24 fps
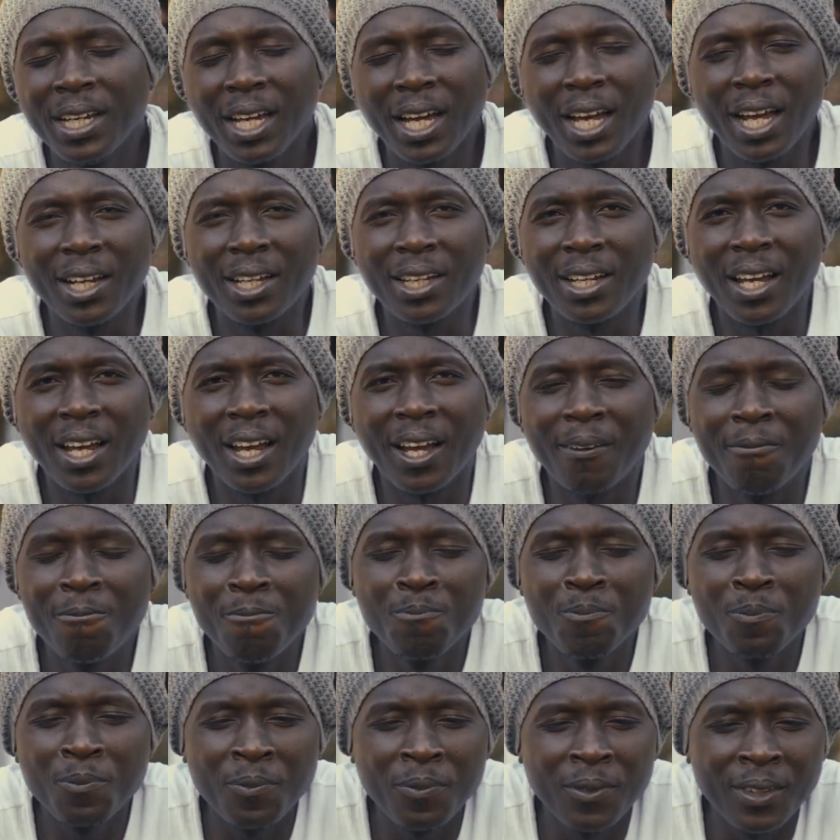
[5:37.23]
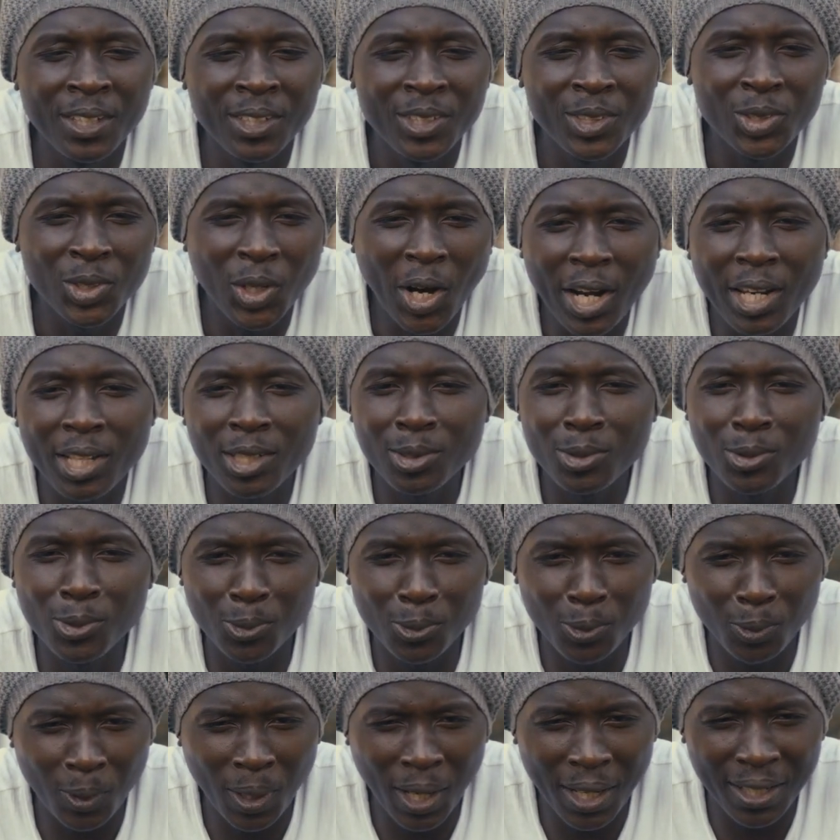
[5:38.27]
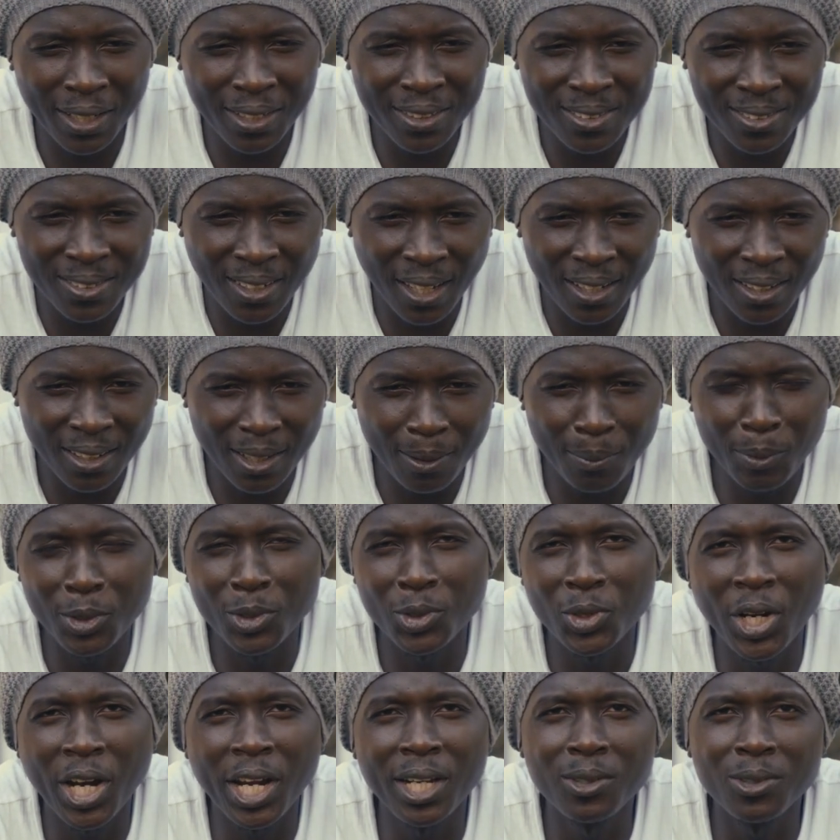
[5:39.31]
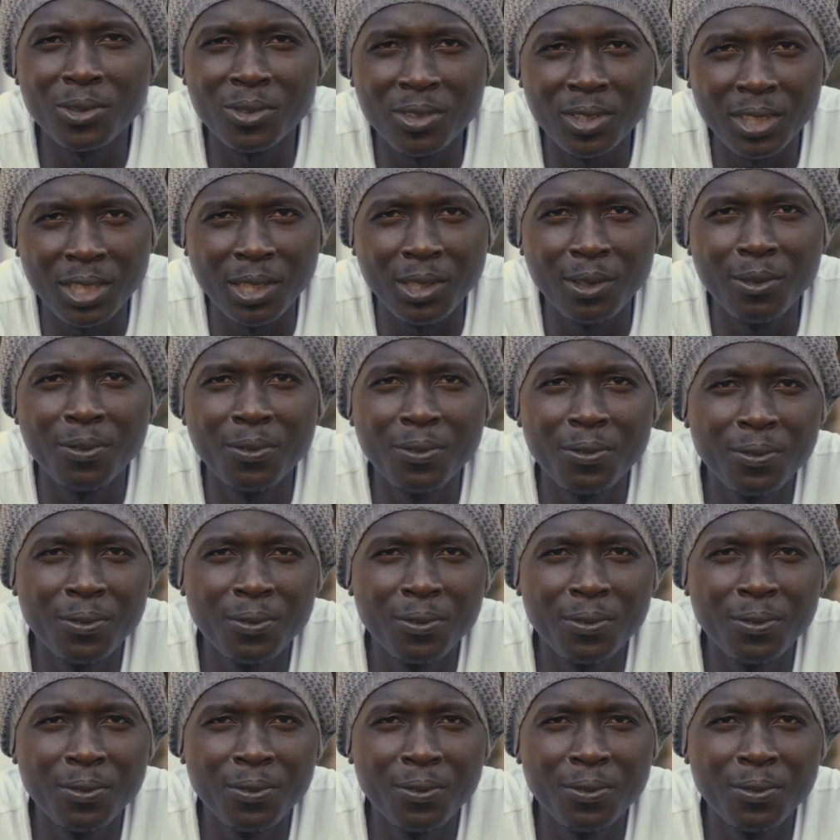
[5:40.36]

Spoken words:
and trying to understand them and trying to see